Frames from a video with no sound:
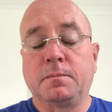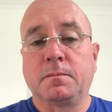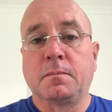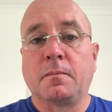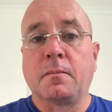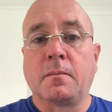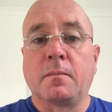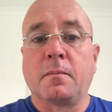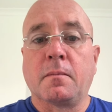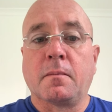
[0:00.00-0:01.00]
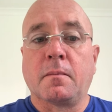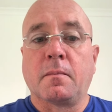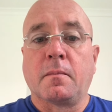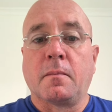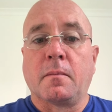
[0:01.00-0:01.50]

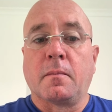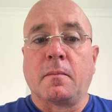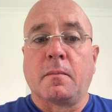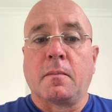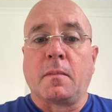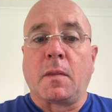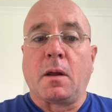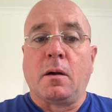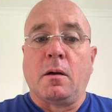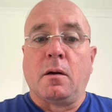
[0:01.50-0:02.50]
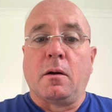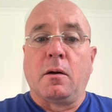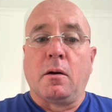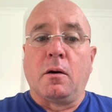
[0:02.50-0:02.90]
Nobody speaks.